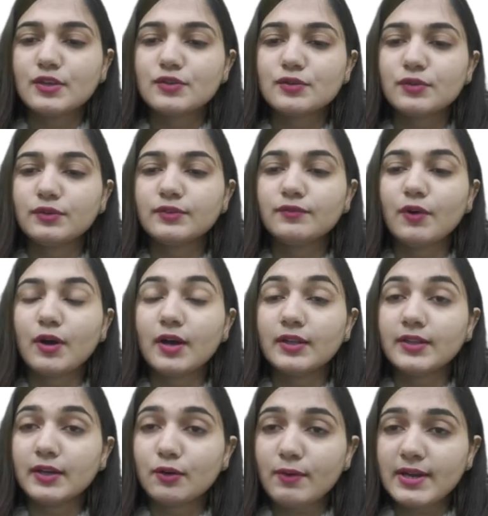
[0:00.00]
So
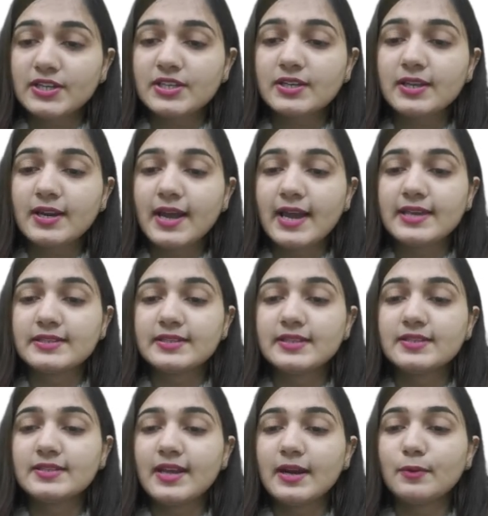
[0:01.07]
the question
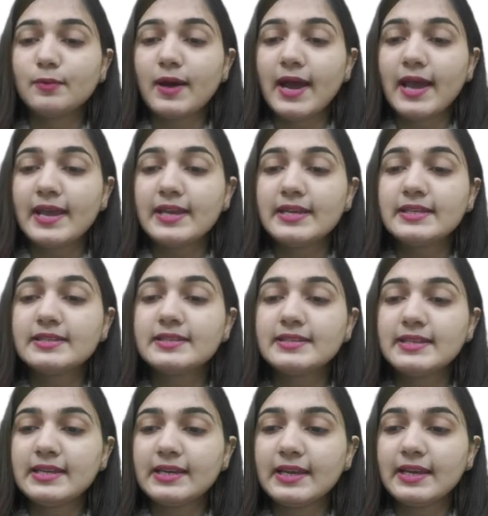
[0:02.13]
arises that why is
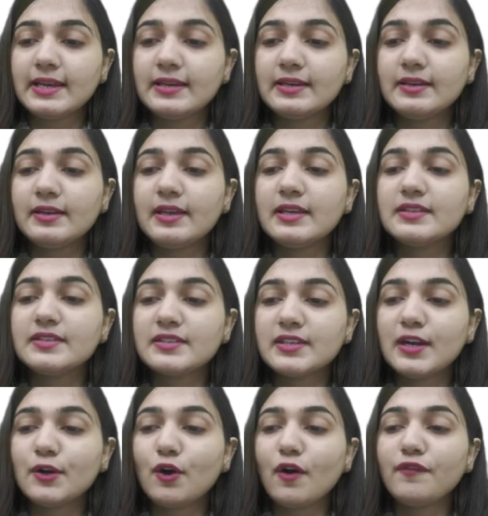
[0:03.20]
silane
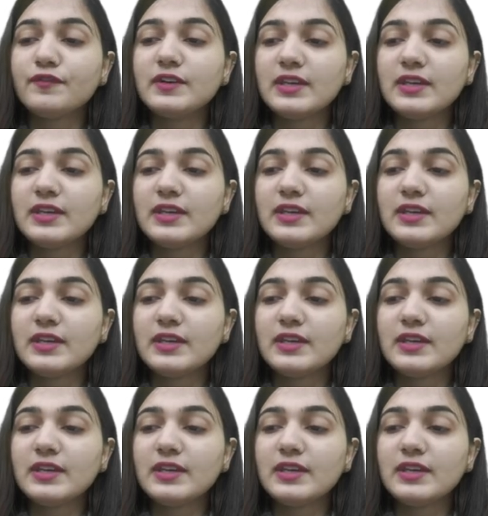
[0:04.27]
instead of